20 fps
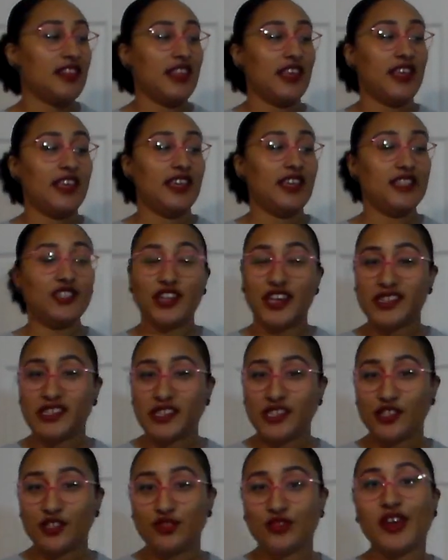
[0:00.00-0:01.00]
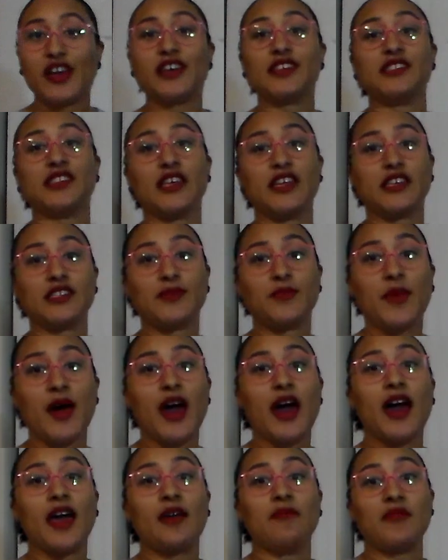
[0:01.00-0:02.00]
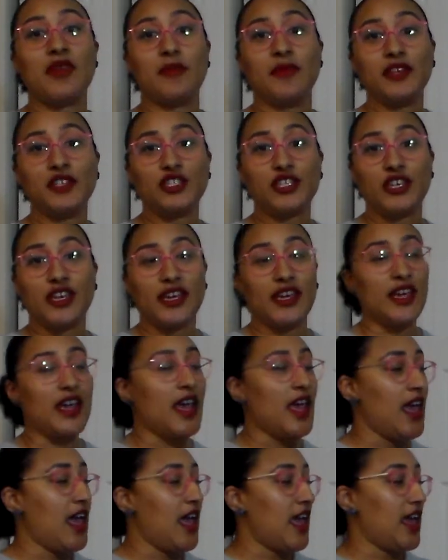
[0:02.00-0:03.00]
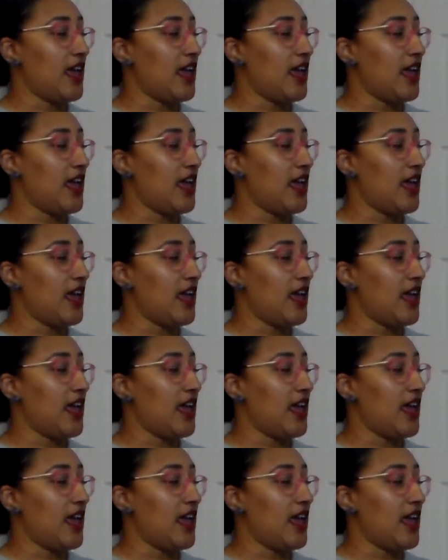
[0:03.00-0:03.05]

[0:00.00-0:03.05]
The Jessica dress is by Mimi G